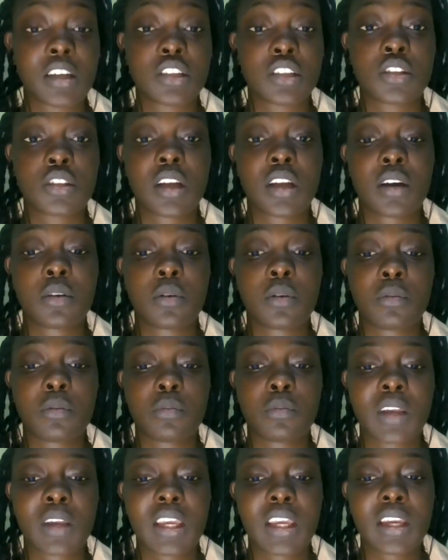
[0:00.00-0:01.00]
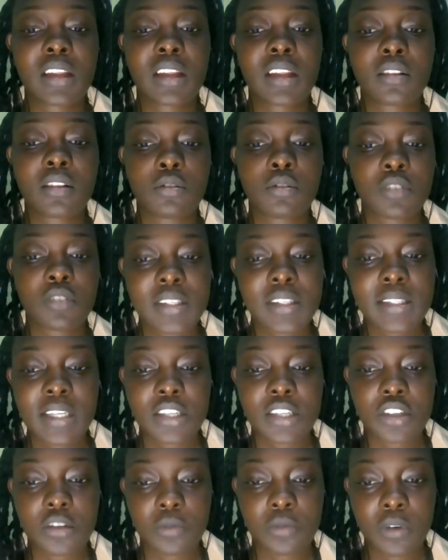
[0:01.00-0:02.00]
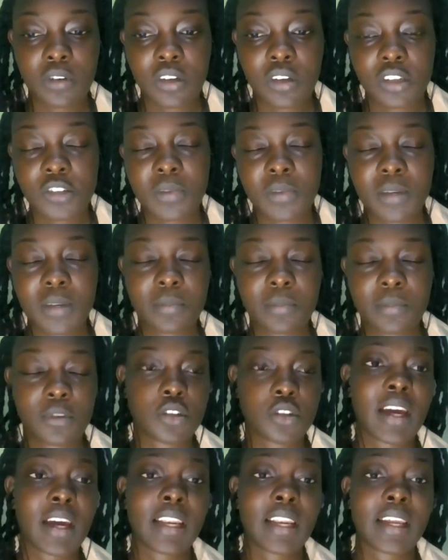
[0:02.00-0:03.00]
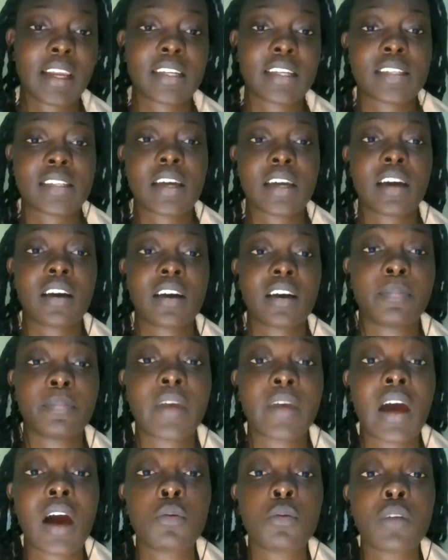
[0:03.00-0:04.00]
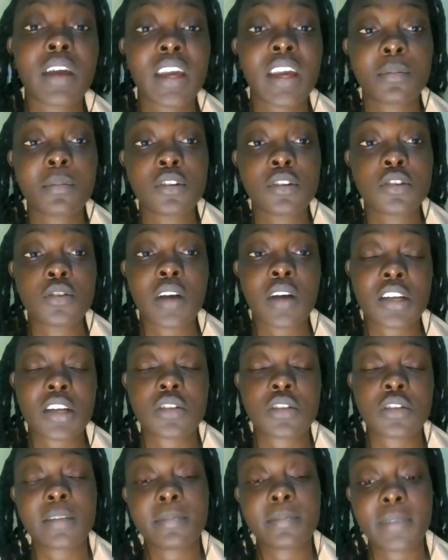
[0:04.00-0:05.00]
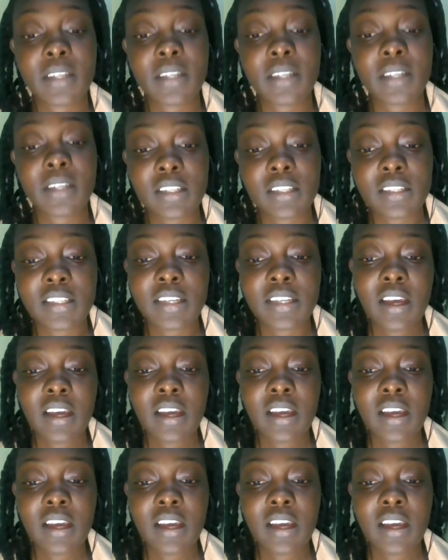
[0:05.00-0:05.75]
So now we, through this session, we're going to be able to highlight um, how we're able to actually build